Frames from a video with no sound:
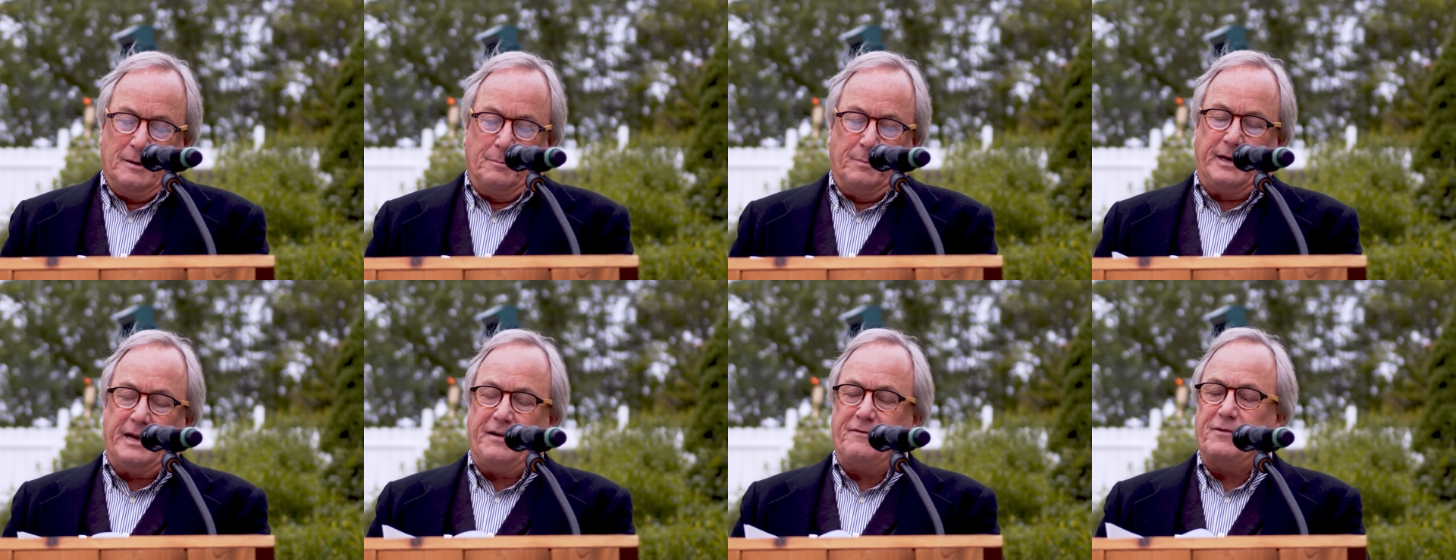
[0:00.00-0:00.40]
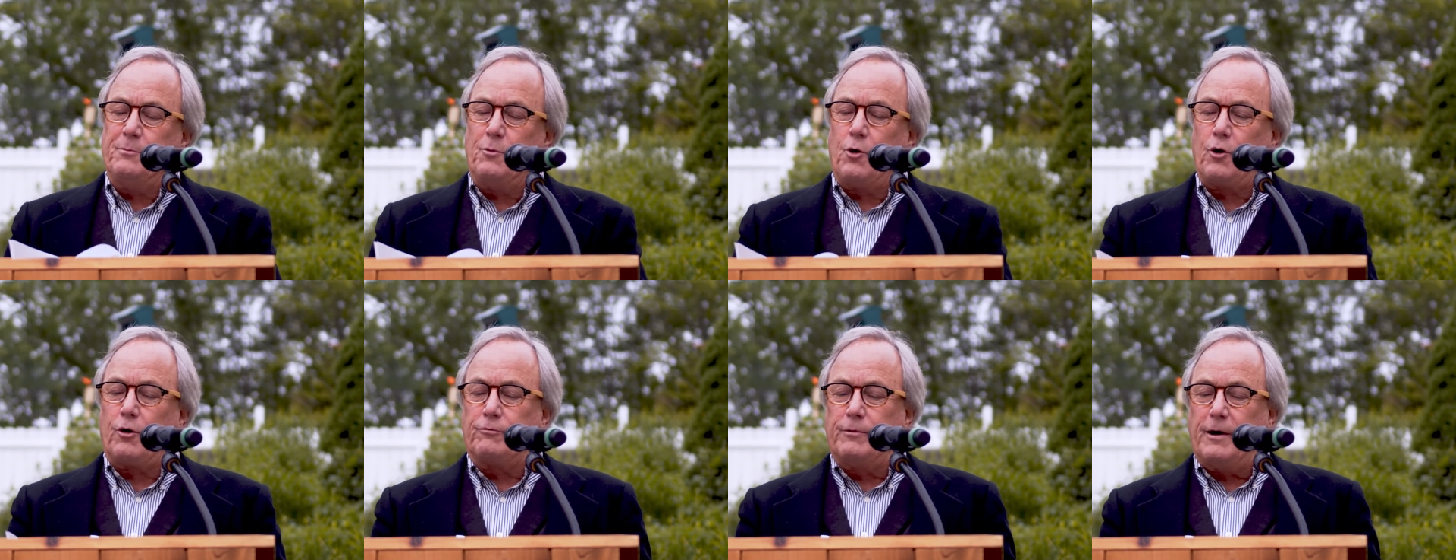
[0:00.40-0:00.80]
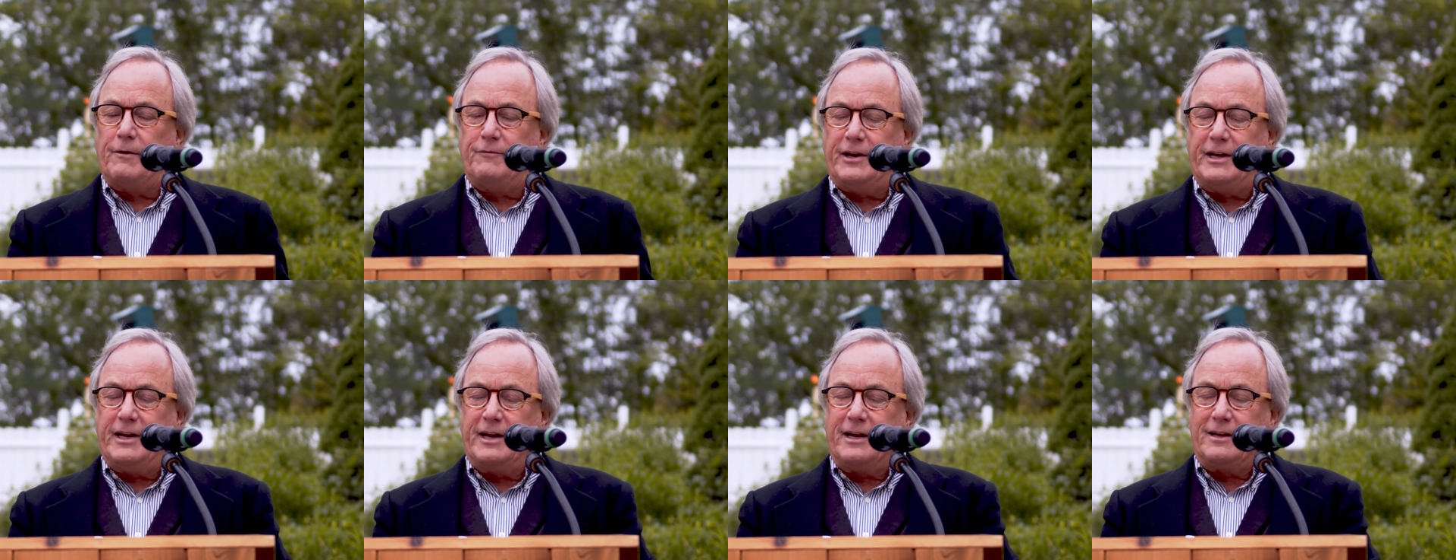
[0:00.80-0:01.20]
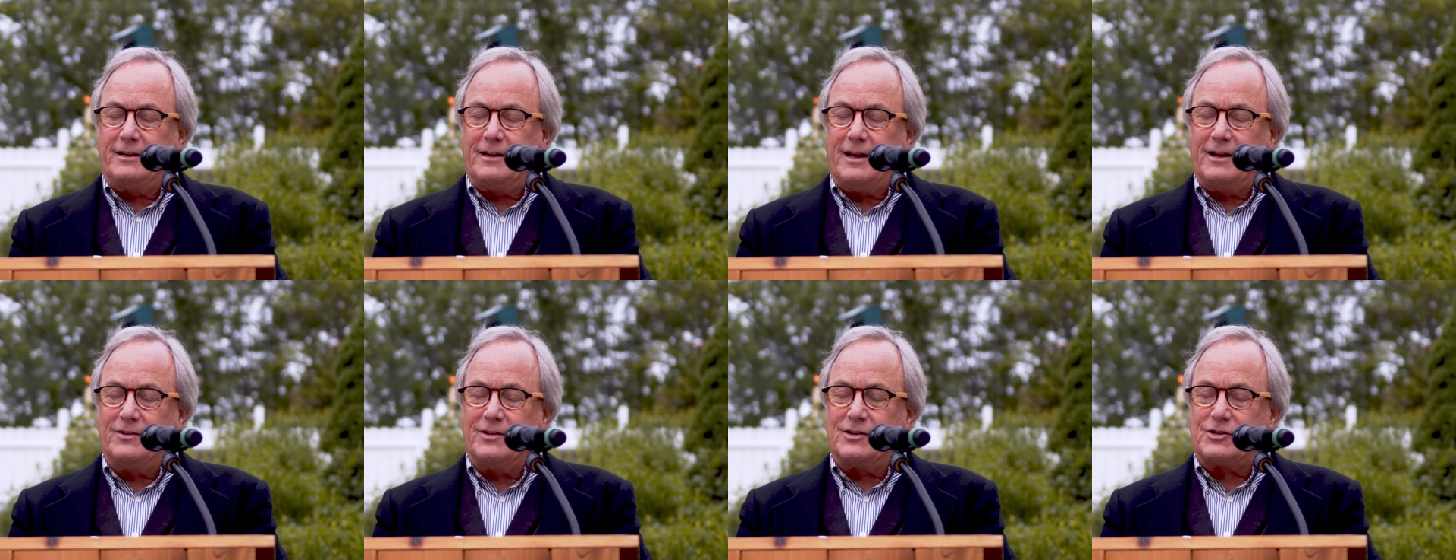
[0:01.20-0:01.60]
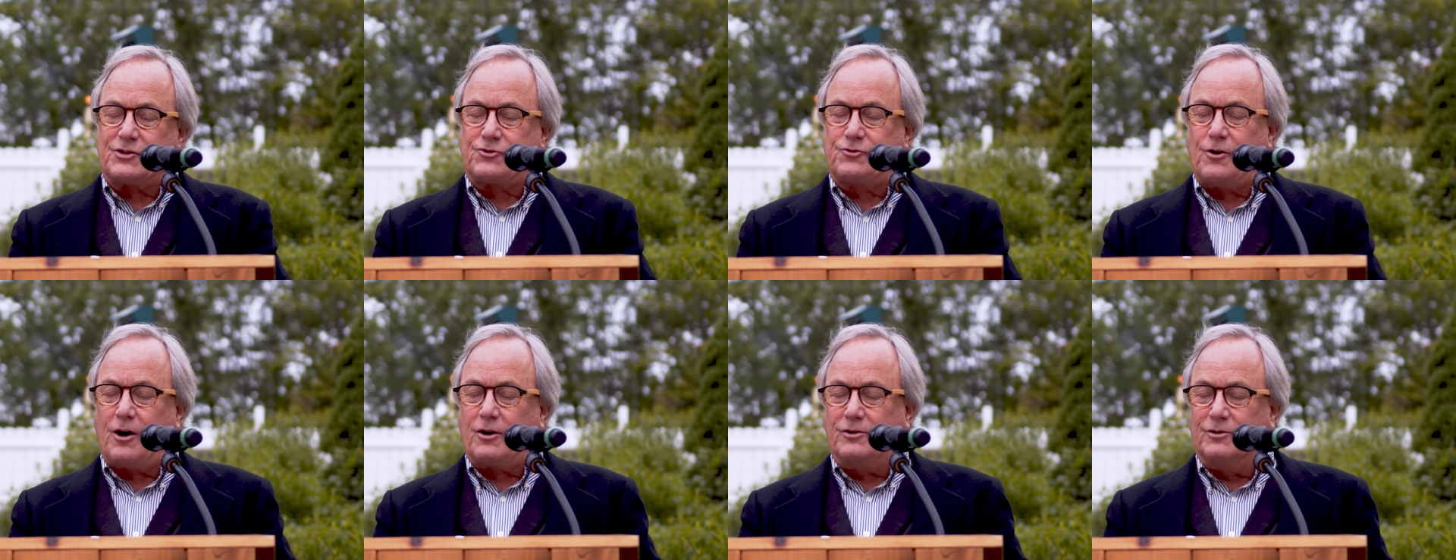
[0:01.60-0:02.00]
But even more riveting than the
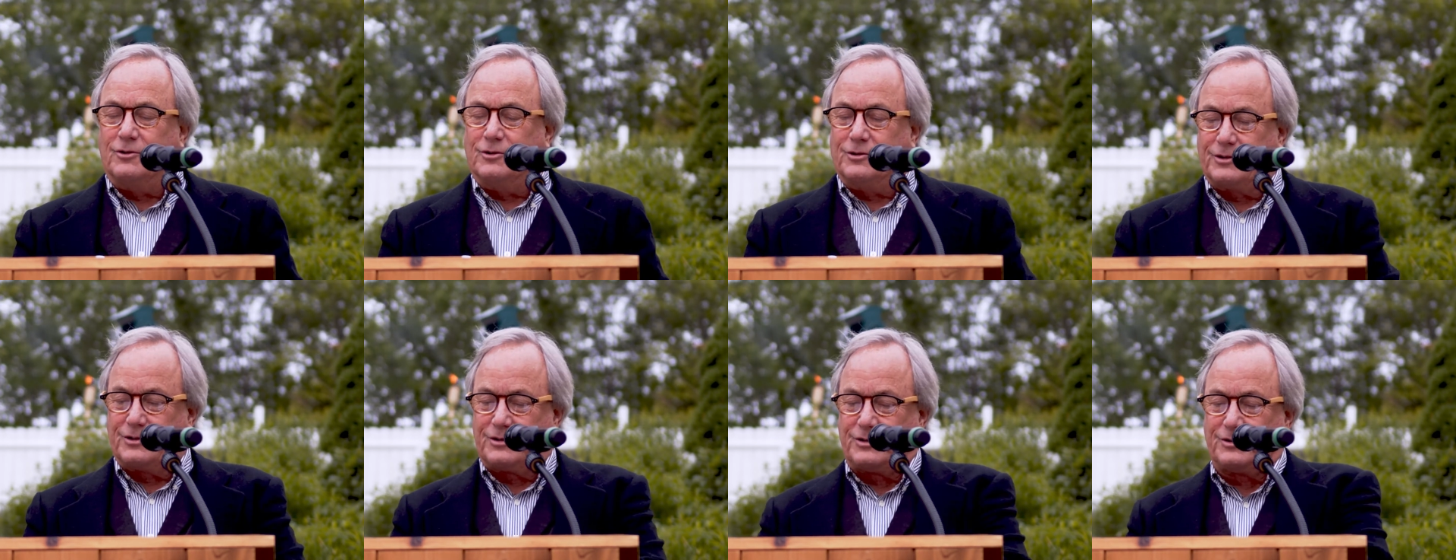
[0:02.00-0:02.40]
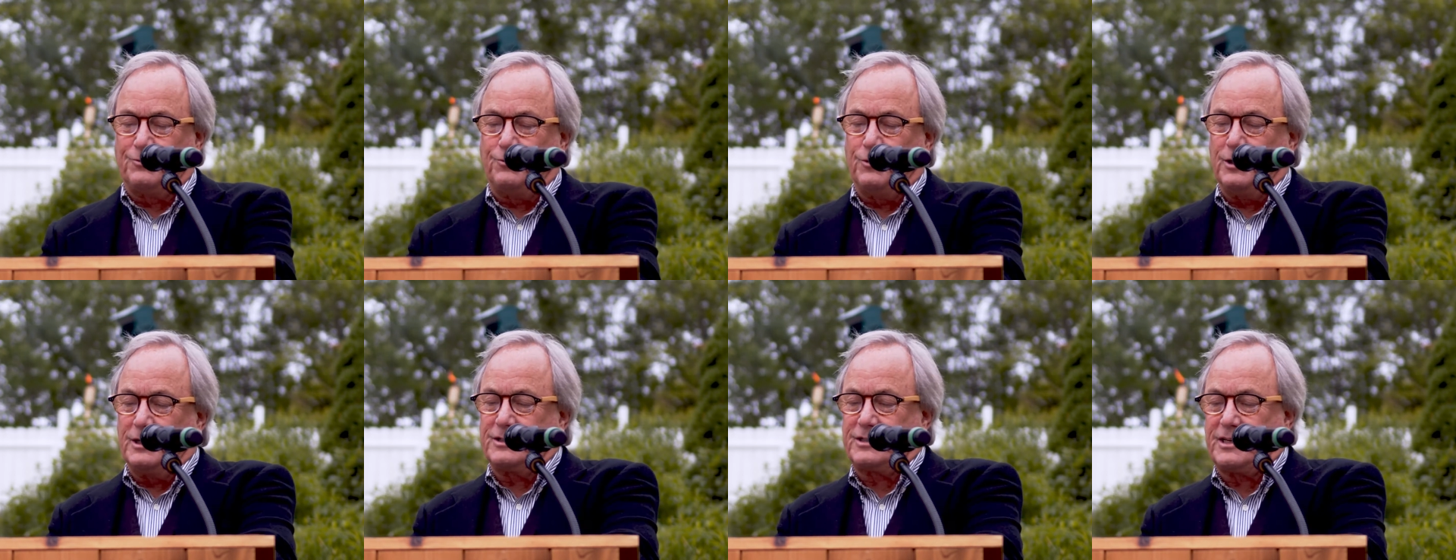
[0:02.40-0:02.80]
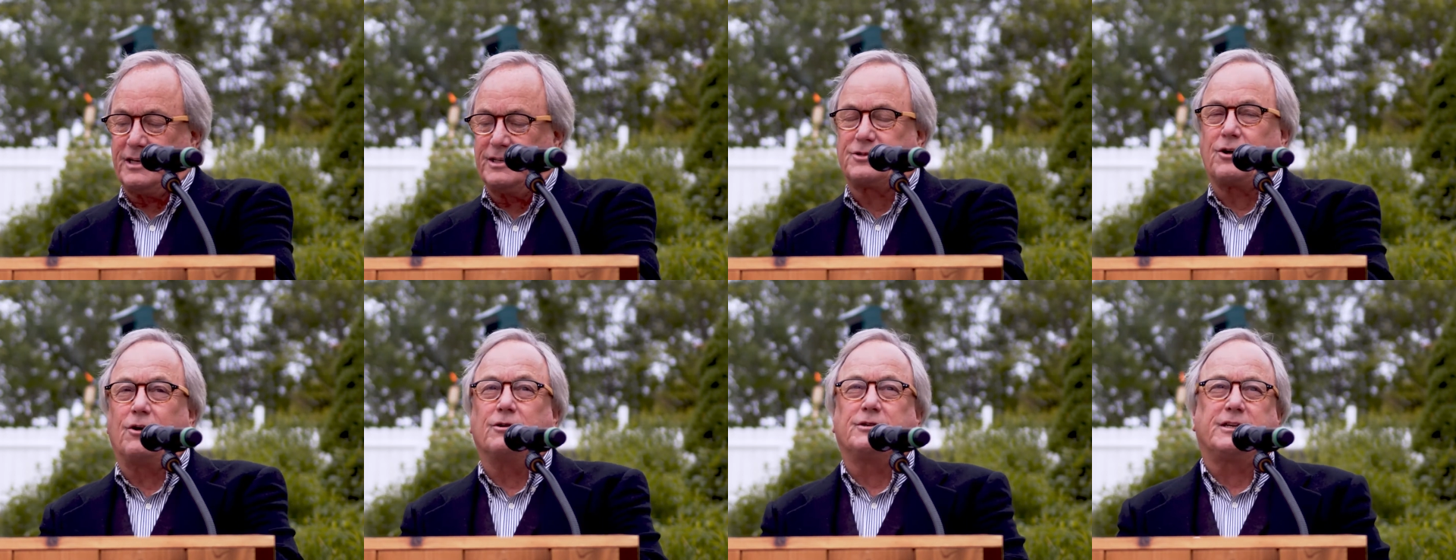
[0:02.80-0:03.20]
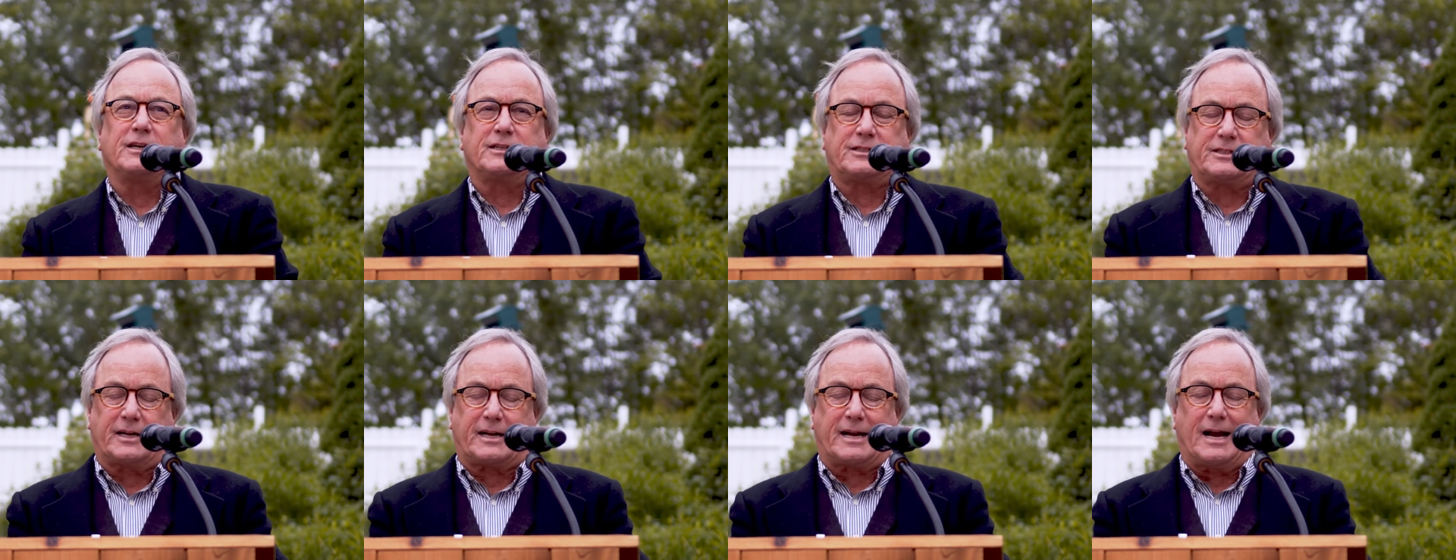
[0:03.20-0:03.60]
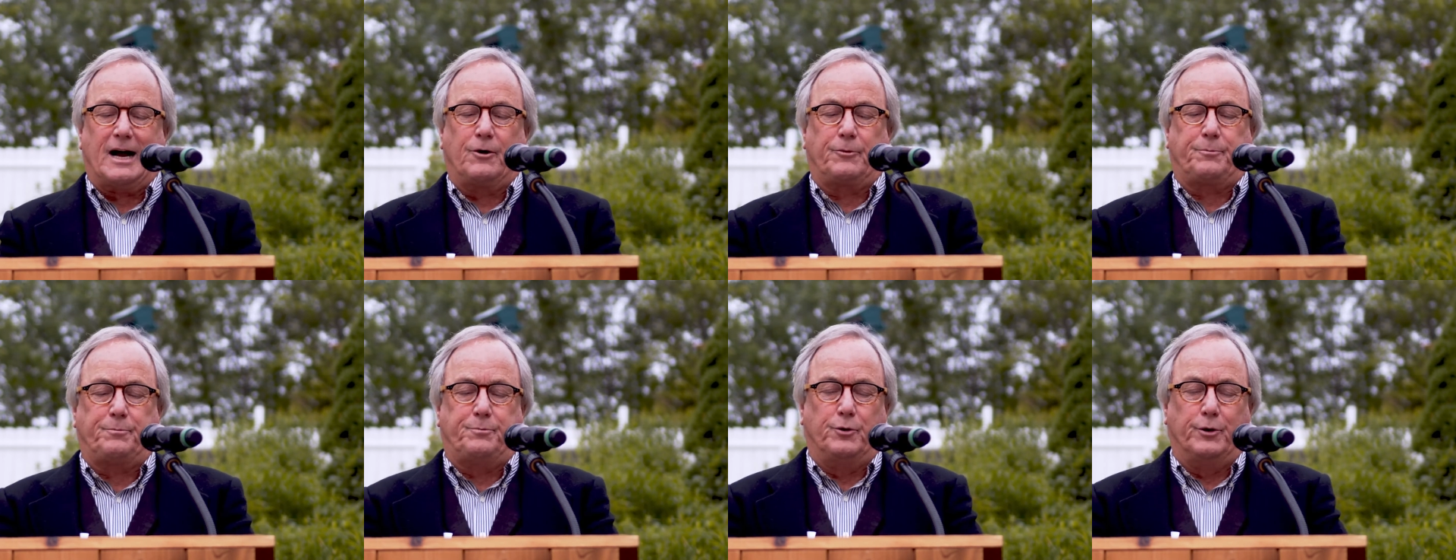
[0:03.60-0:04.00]
struggles was his artistic
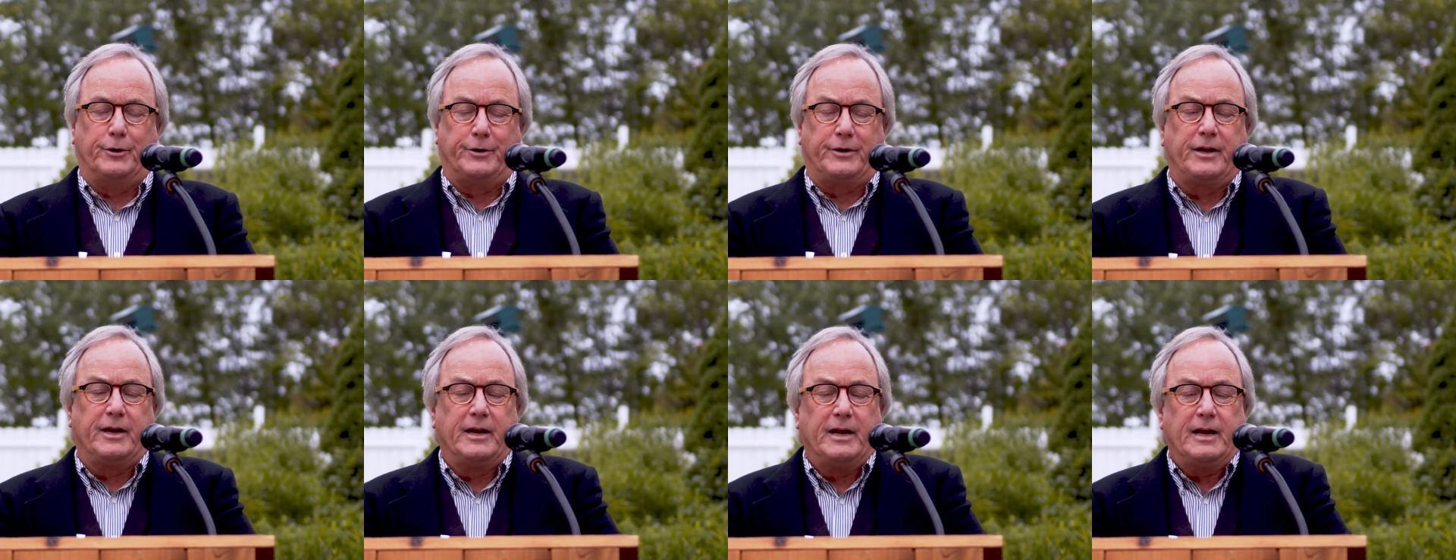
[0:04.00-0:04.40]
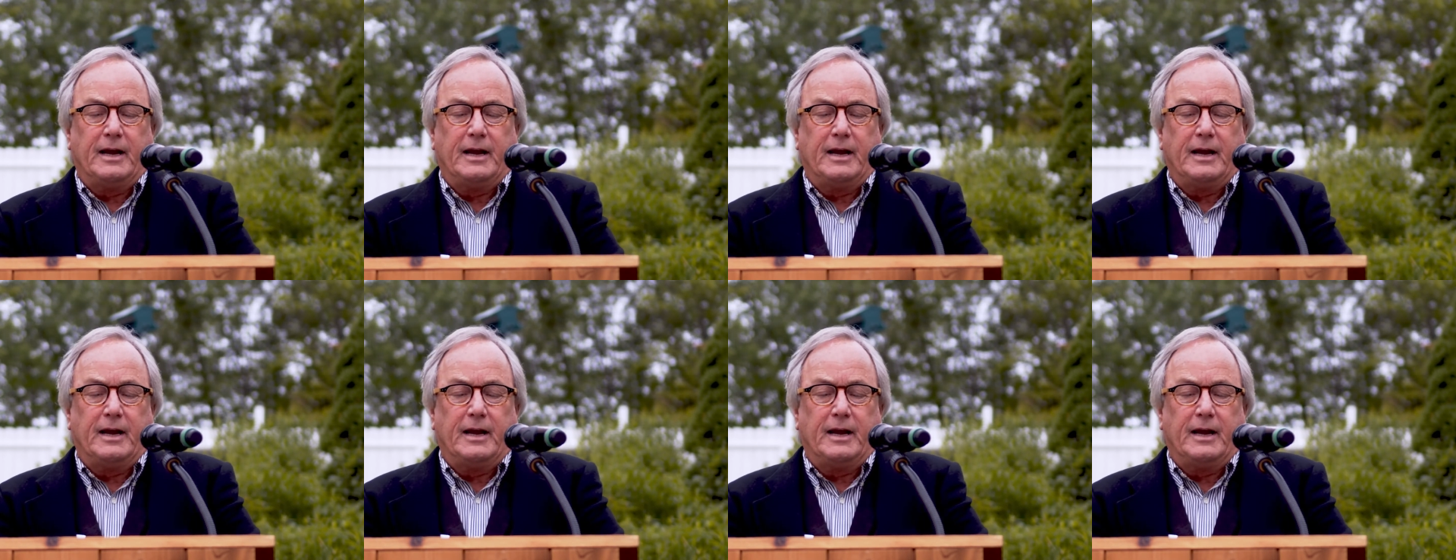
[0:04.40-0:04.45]
output.